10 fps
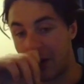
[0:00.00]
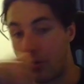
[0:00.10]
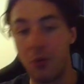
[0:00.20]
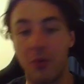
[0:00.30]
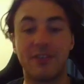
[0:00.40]
no
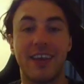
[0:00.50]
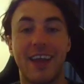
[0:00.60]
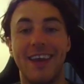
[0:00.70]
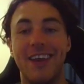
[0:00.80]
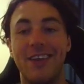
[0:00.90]
one wants to
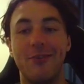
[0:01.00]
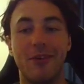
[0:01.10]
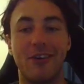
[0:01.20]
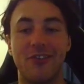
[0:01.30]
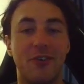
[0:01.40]
get near you
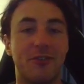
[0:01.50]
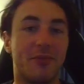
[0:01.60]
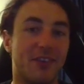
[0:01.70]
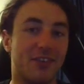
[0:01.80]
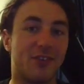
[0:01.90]
because your
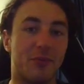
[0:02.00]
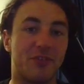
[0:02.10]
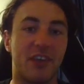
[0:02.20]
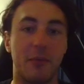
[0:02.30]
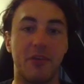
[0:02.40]
ultimate does so
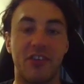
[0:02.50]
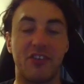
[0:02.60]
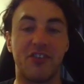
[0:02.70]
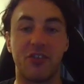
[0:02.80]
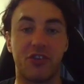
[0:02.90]
much damage,
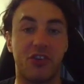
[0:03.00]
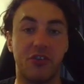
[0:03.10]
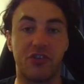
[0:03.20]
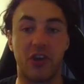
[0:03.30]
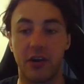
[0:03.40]
and just
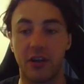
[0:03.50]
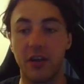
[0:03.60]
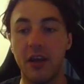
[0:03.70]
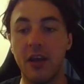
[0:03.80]
your chunk.